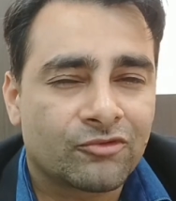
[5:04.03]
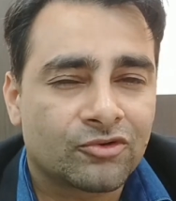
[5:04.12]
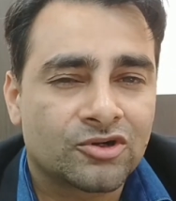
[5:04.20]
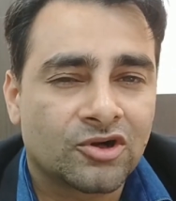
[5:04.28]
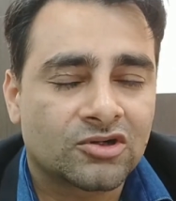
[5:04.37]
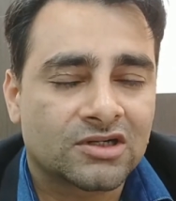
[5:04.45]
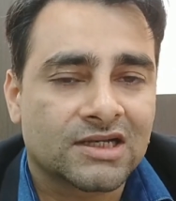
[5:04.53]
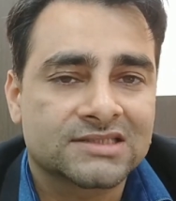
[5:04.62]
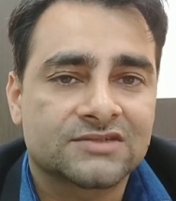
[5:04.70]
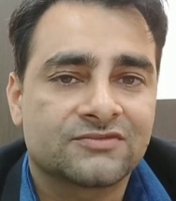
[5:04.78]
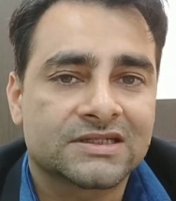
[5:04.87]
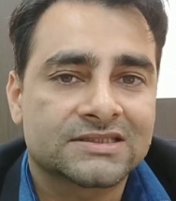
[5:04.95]
I would not
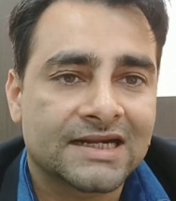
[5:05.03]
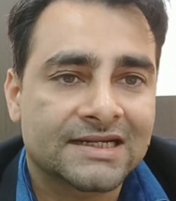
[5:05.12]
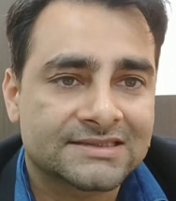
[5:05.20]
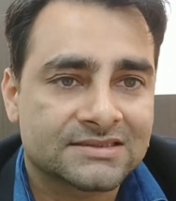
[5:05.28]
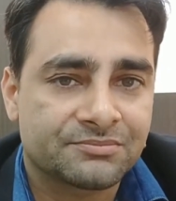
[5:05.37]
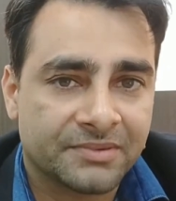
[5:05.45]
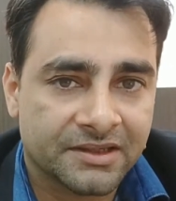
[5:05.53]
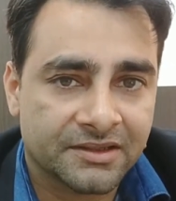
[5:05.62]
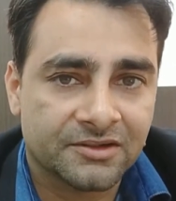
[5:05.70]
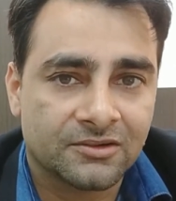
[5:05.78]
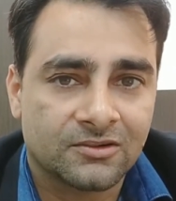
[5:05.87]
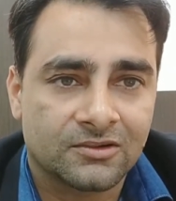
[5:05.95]
classify that as a
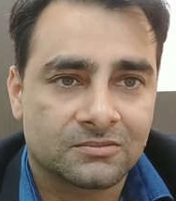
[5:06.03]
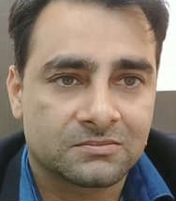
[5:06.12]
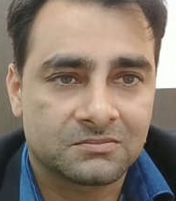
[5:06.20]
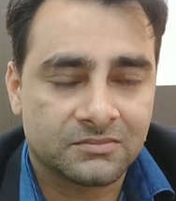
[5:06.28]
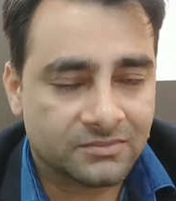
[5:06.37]
pain, or